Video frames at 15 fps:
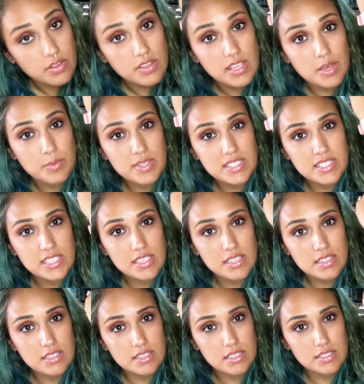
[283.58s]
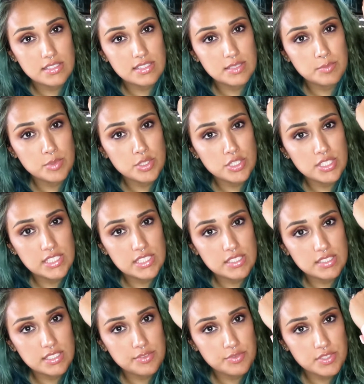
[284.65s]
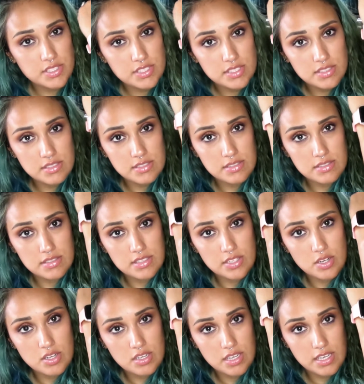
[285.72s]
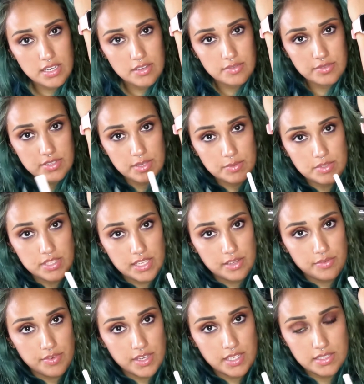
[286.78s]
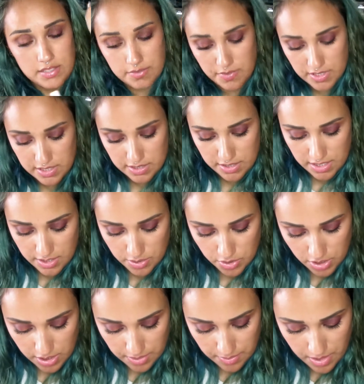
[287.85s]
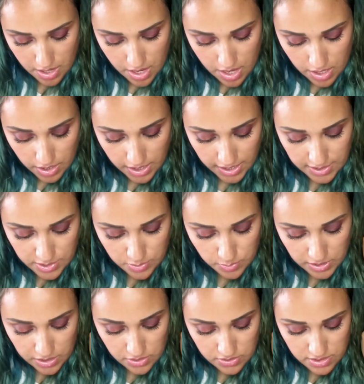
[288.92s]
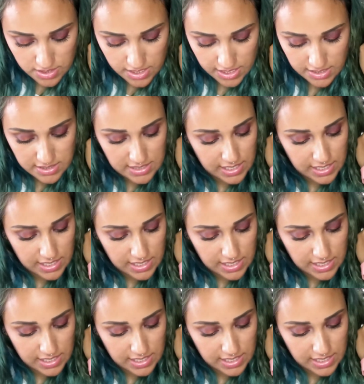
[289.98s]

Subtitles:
Can we see similar differences? They're all kind of, that one like fades in good. Okay, Sweetener's the next.